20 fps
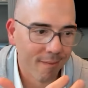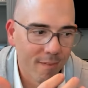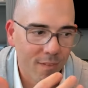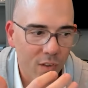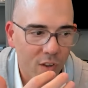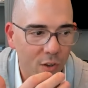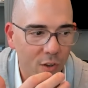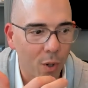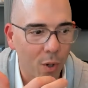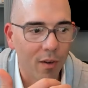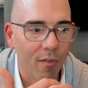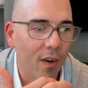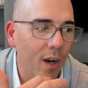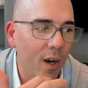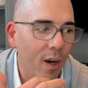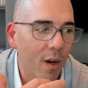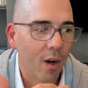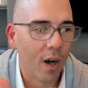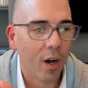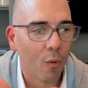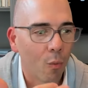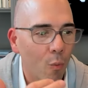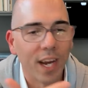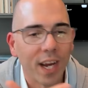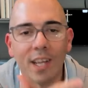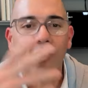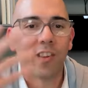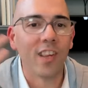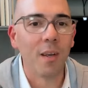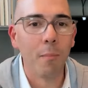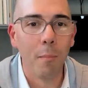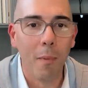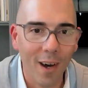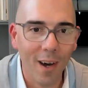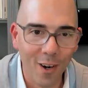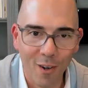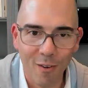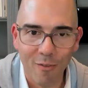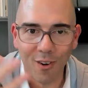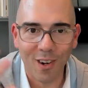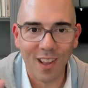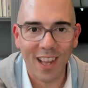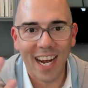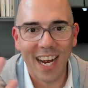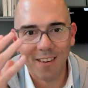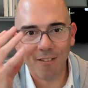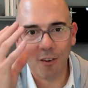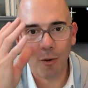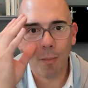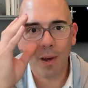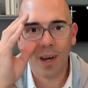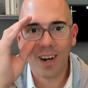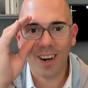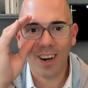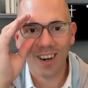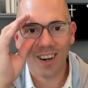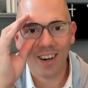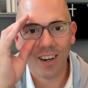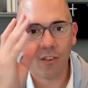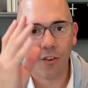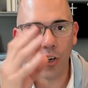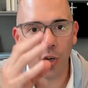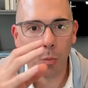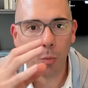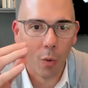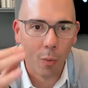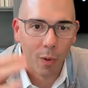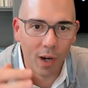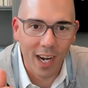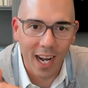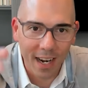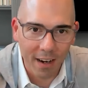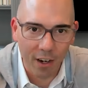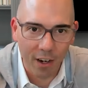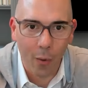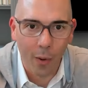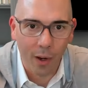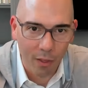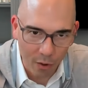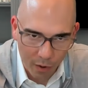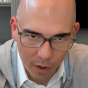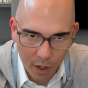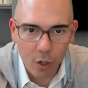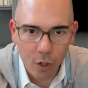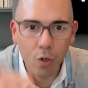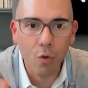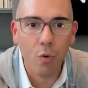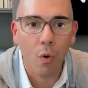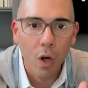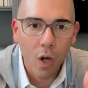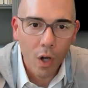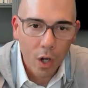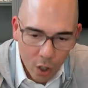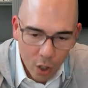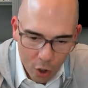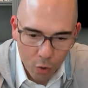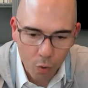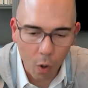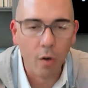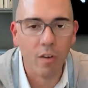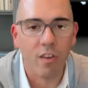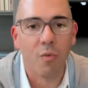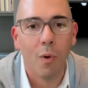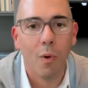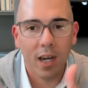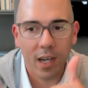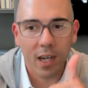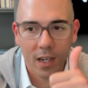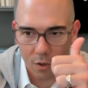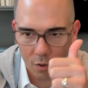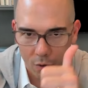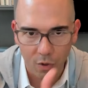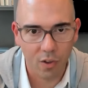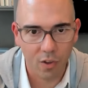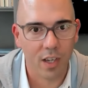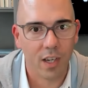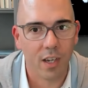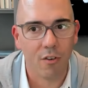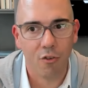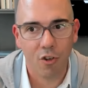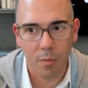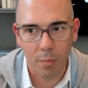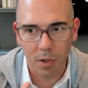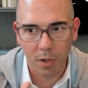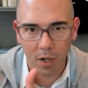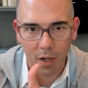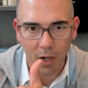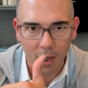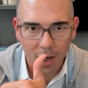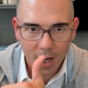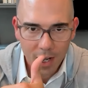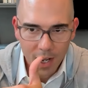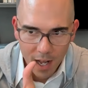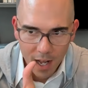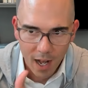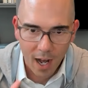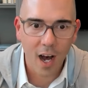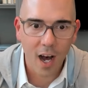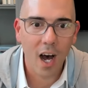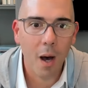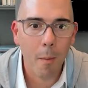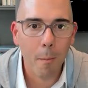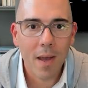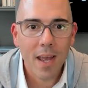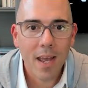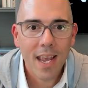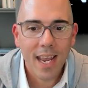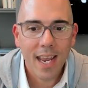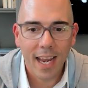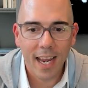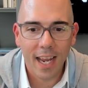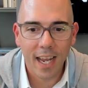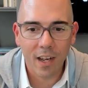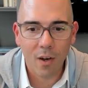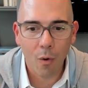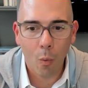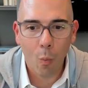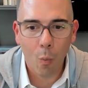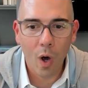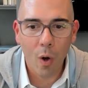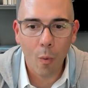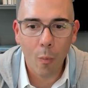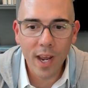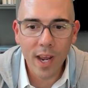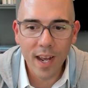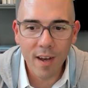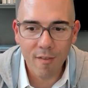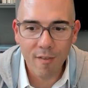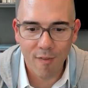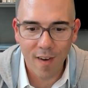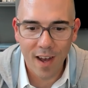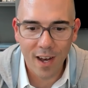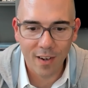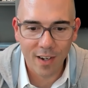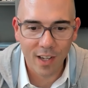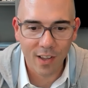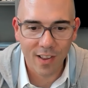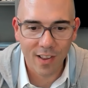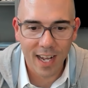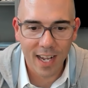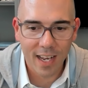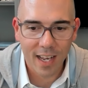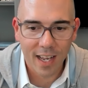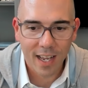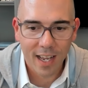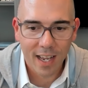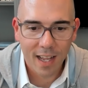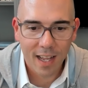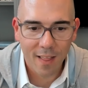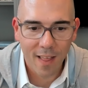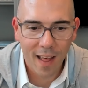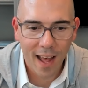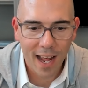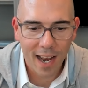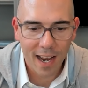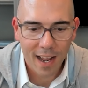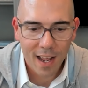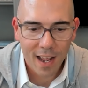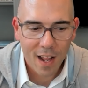sort of a racy model, for lack of a better term, where we're kind of going through it, who owns what, who's a contributor. And what we have found is that that